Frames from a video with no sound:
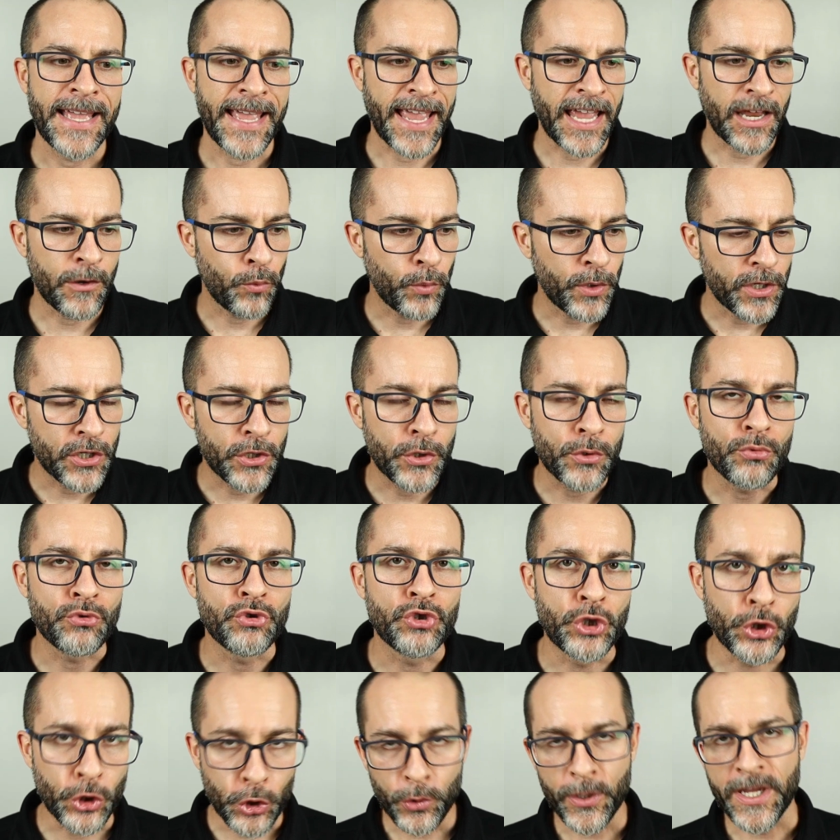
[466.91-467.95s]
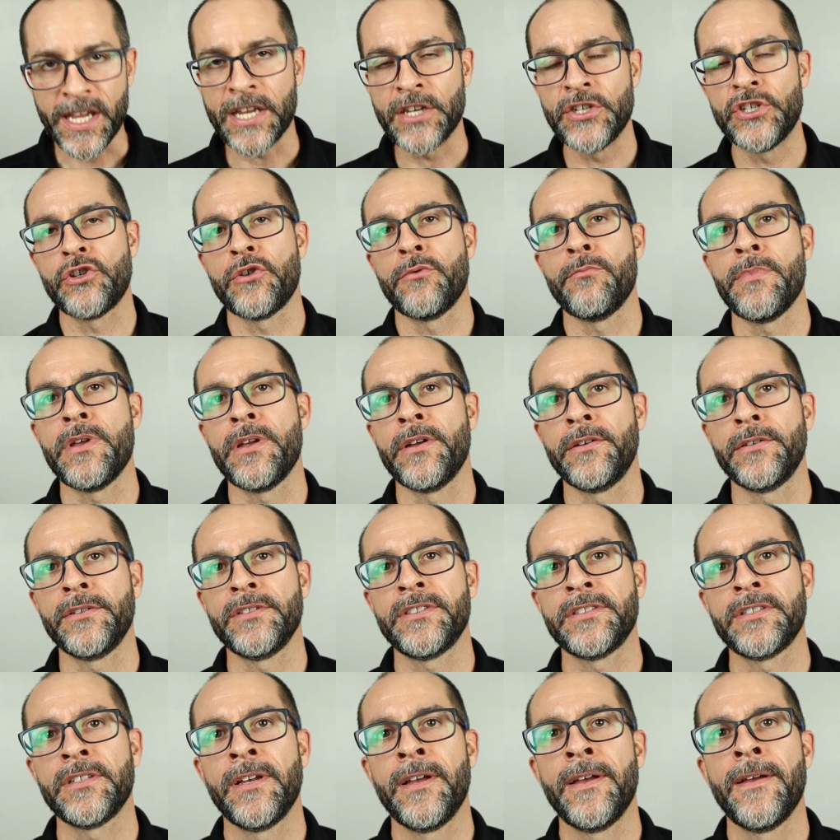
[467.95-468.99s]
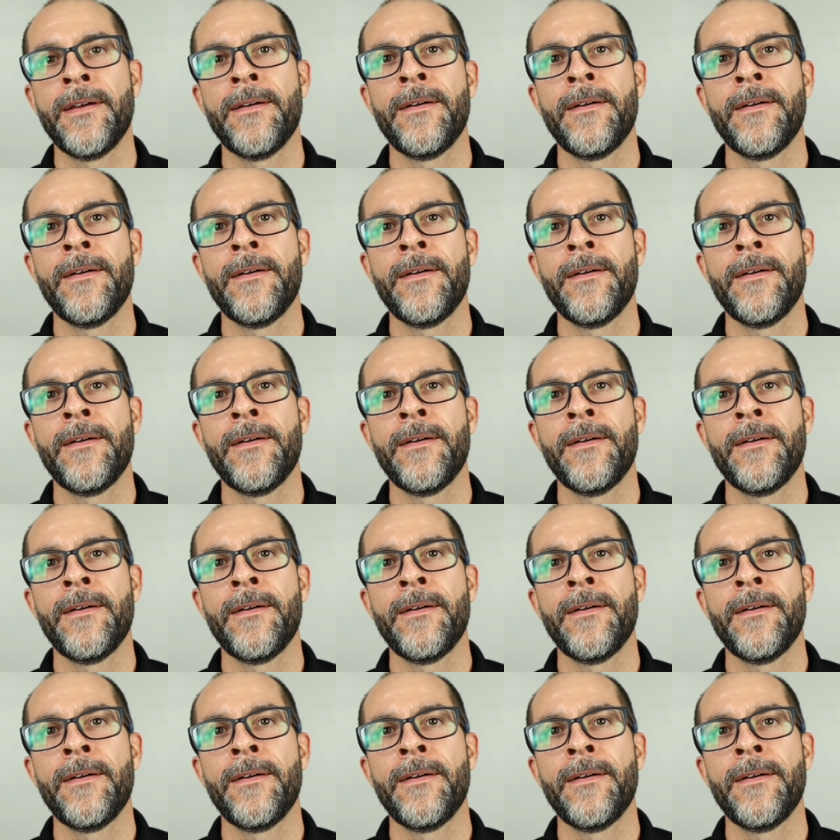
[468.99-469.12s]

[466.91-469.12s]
And when you do eat your meals,